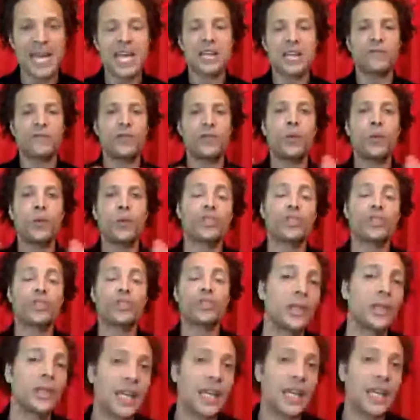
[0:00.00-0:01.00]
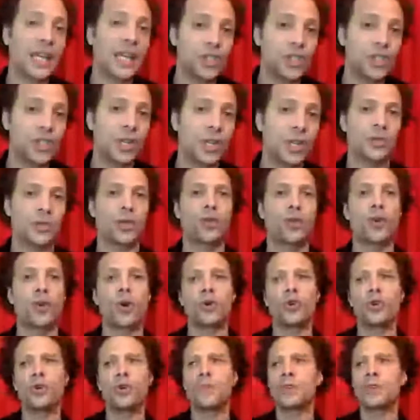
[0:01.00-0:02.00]
If you want your relationship to
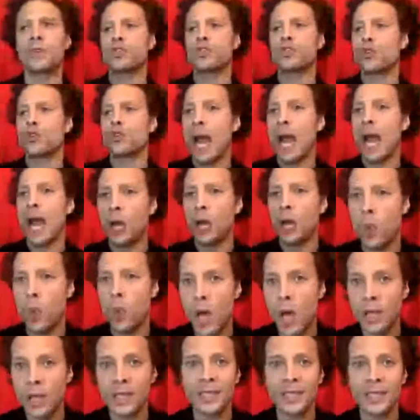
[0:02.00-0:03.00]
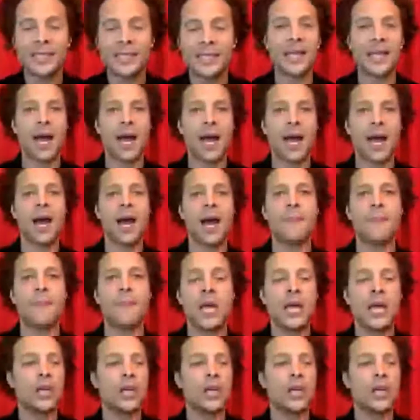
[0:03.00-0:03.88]
grow, you must track quality time.